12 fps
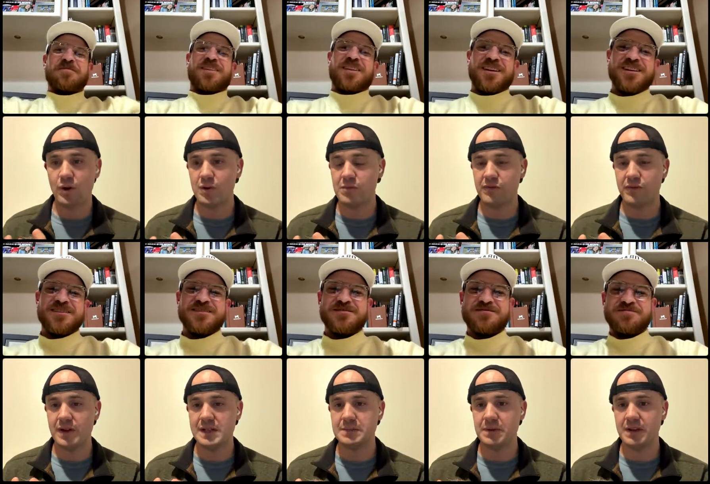Speaker 1: group of
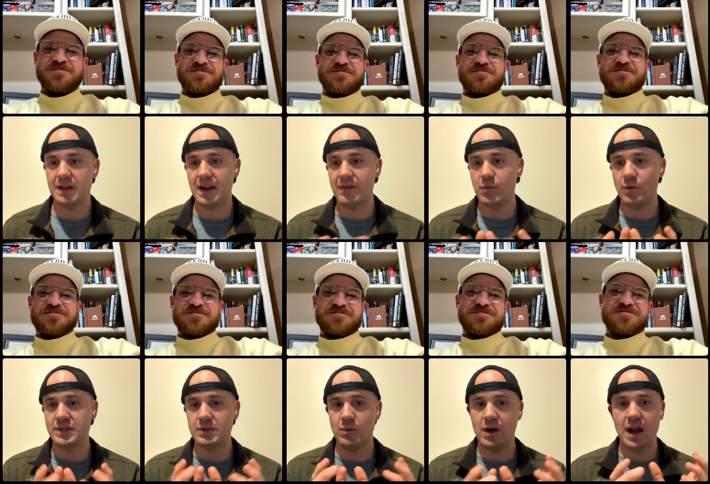friends, but then every
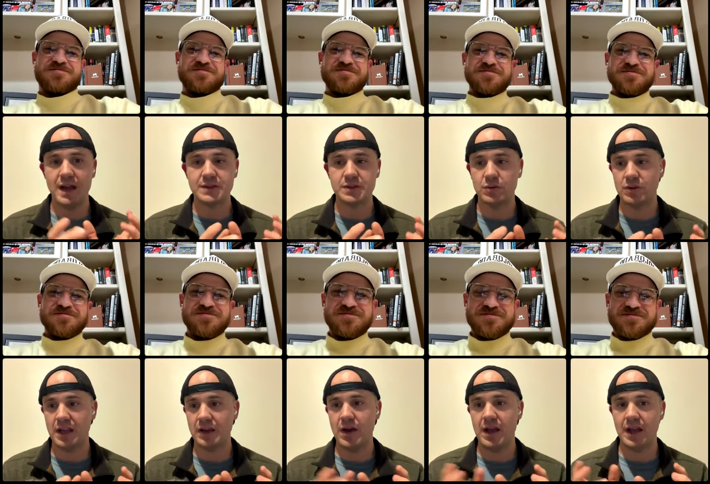once in a while in high school,
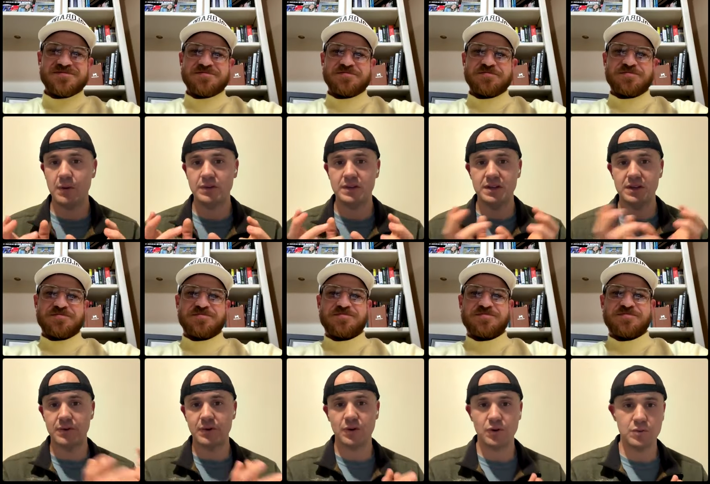like I'll hang out with a
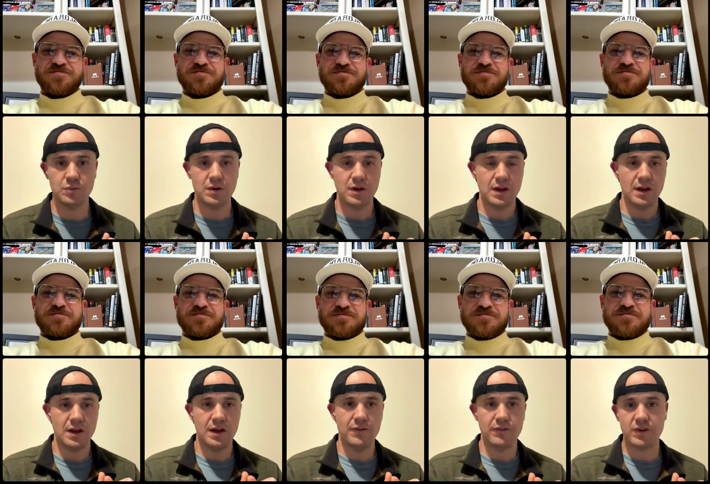different group
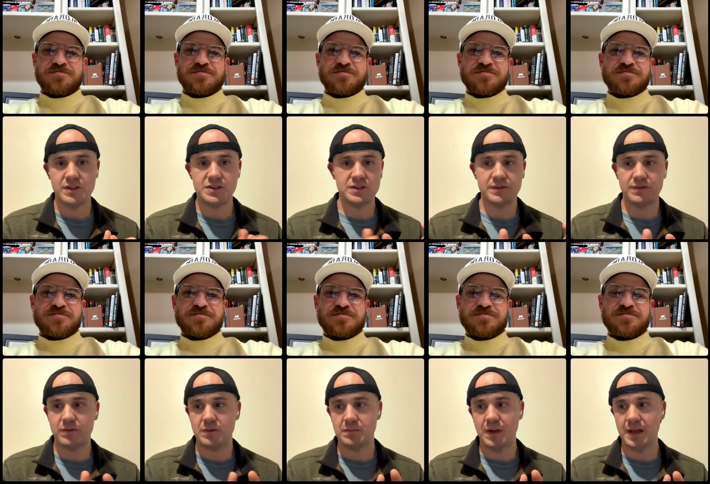uh, friends just
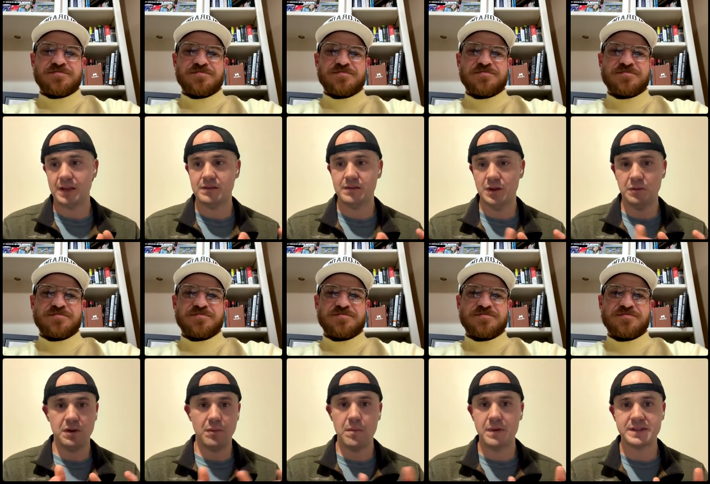from like you know a
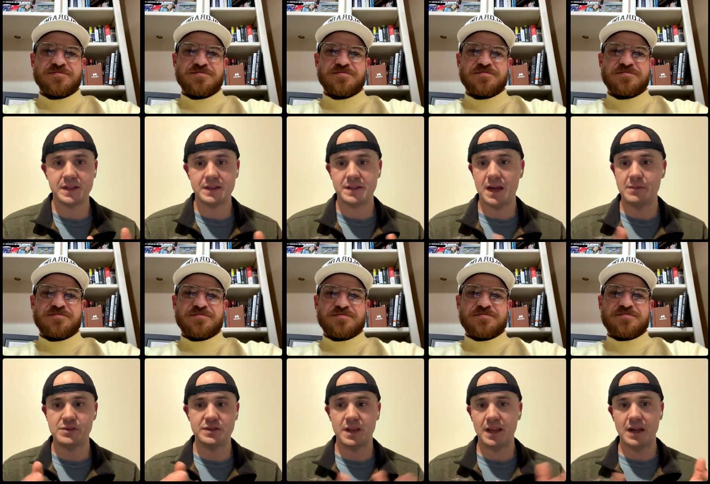couple months at a time,
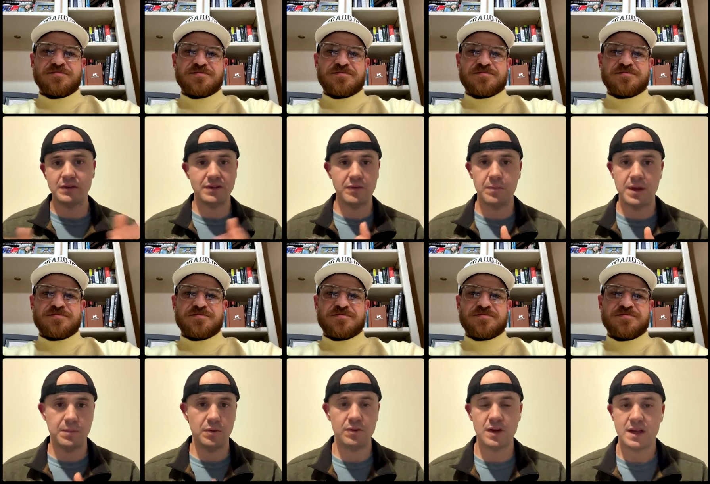just hang out with different
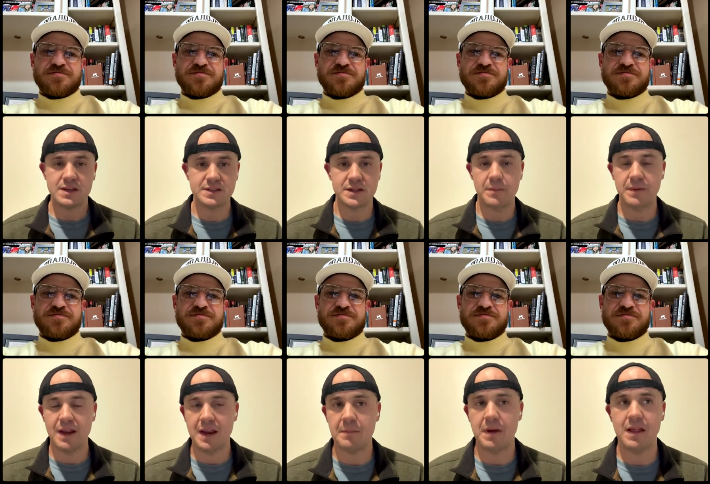people, just coming in
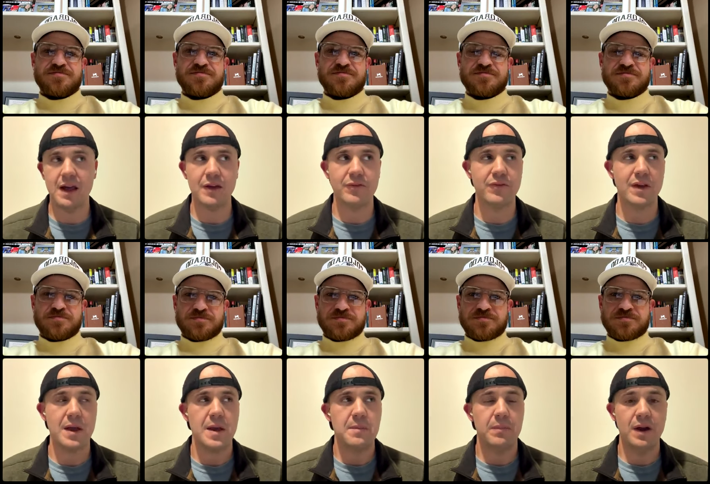out of my life.
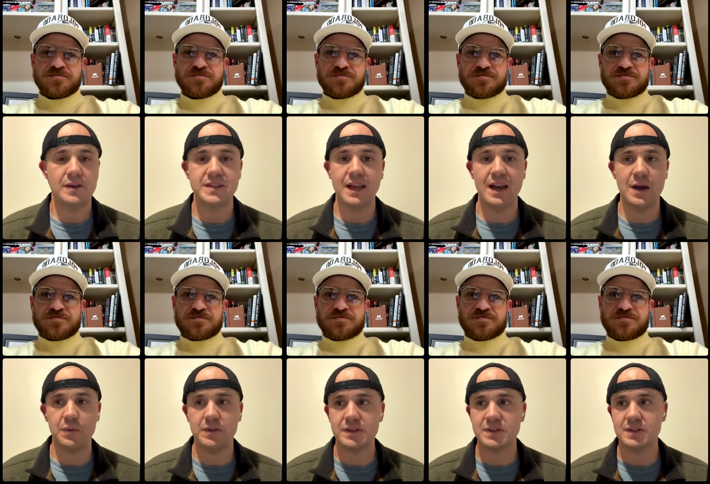But I was hanging out
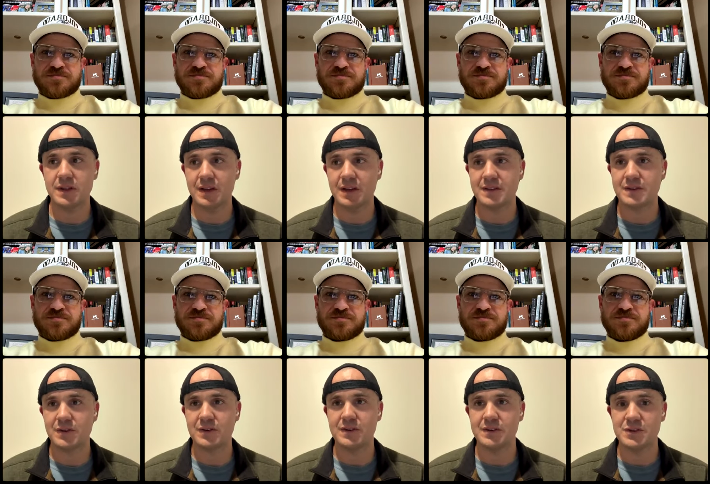with this uh,
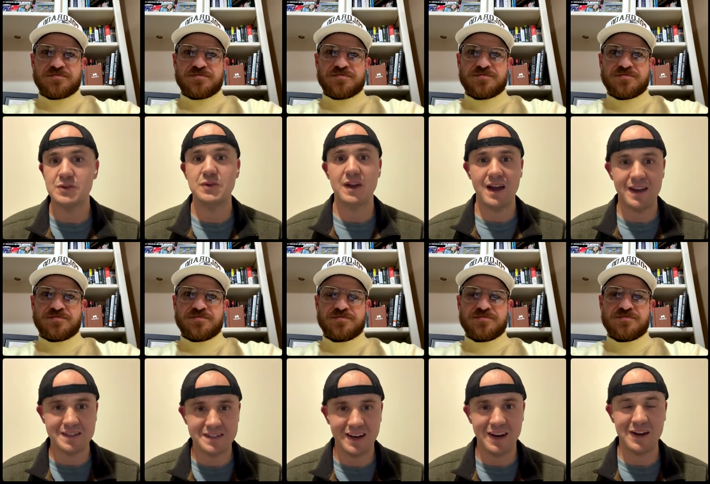certain two
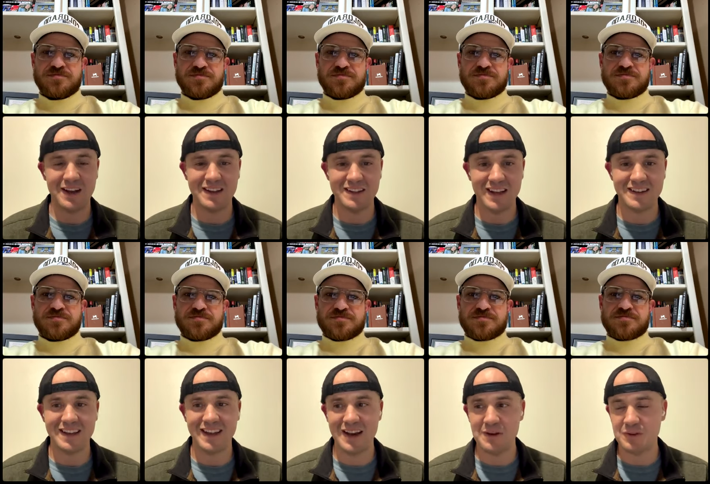guys that I, I liked
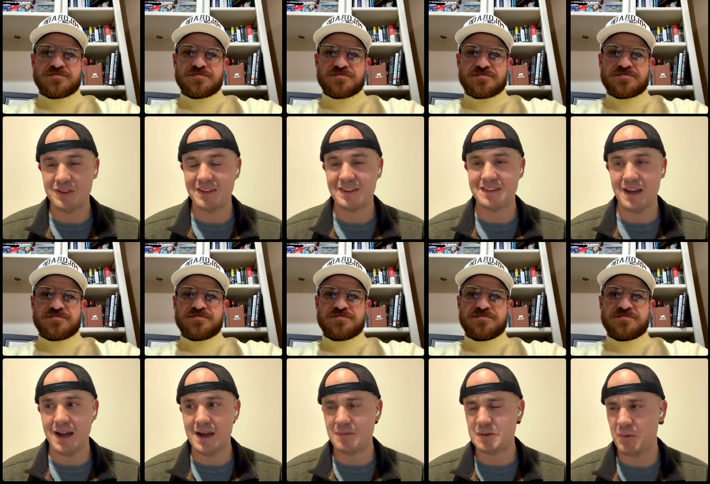hanging out with at the
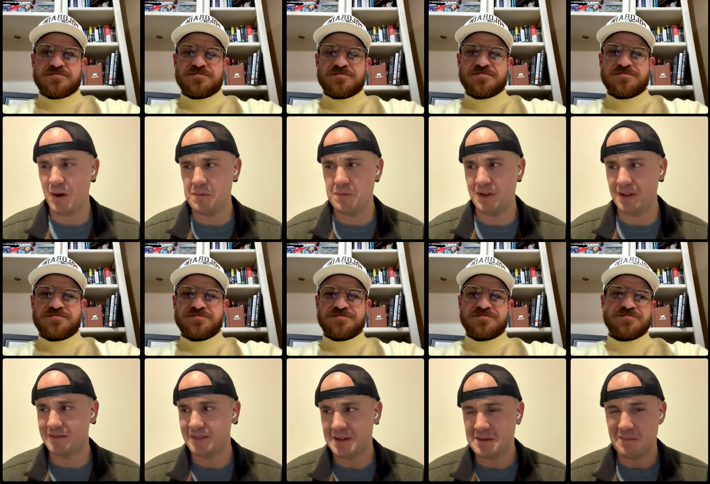time. It was probably
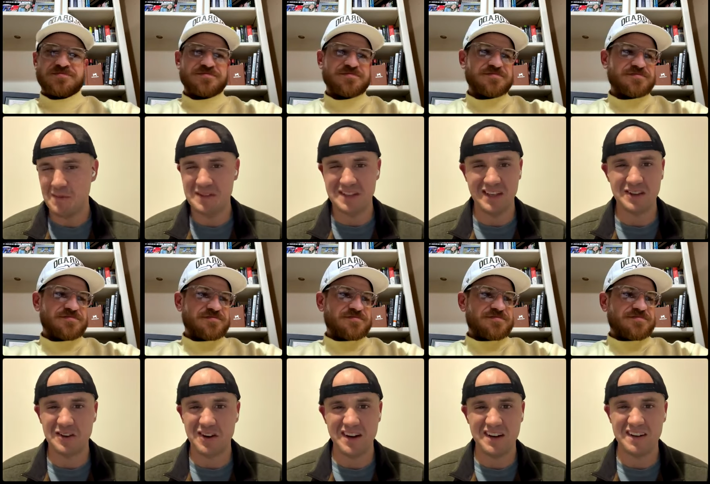maybe 10th
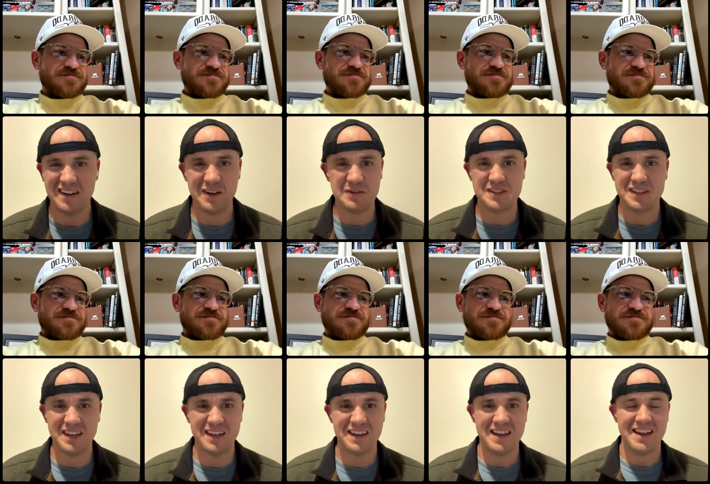grade, I would say,